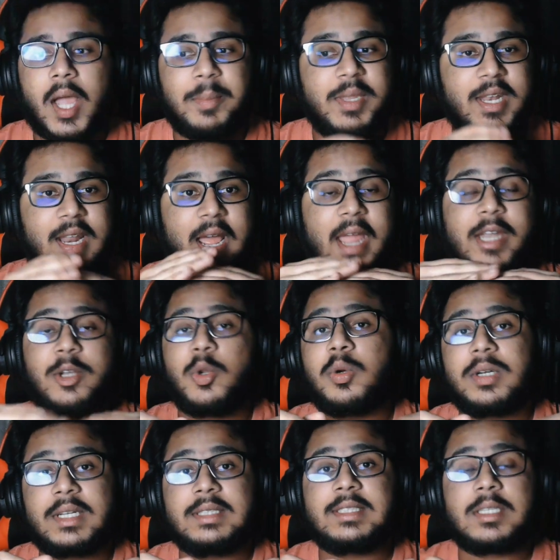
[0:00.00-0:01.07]
I mean, I
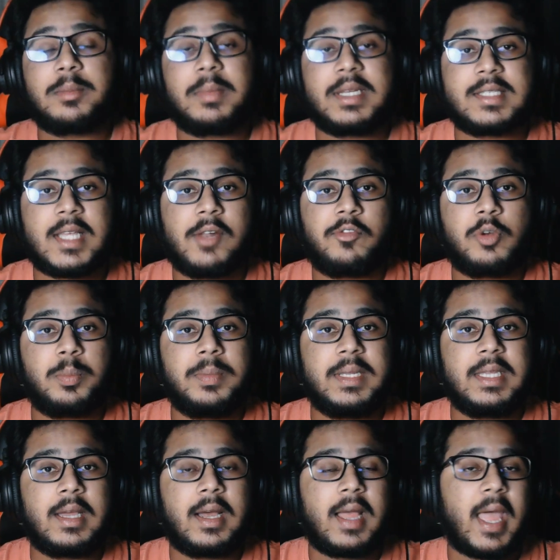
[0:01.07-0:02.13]
don't consider myself to
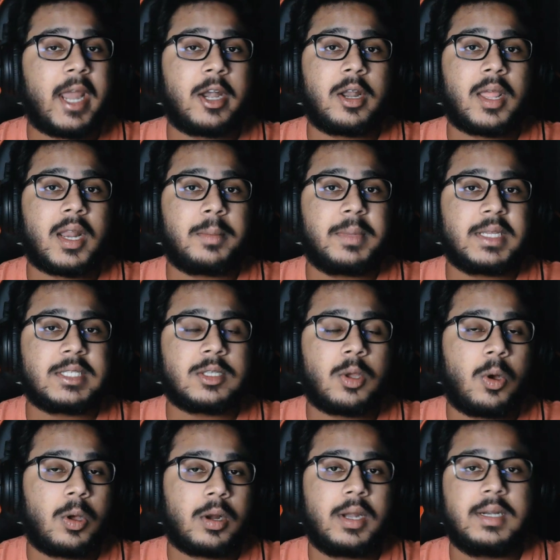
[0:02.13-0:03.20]
be an aerodynamics
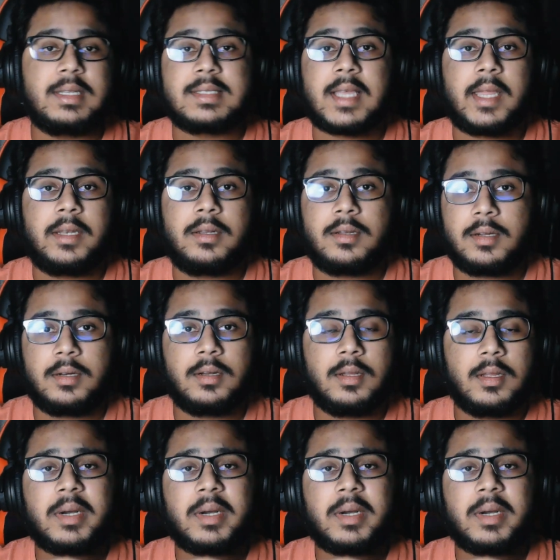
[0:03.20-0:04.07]
or a design nerd,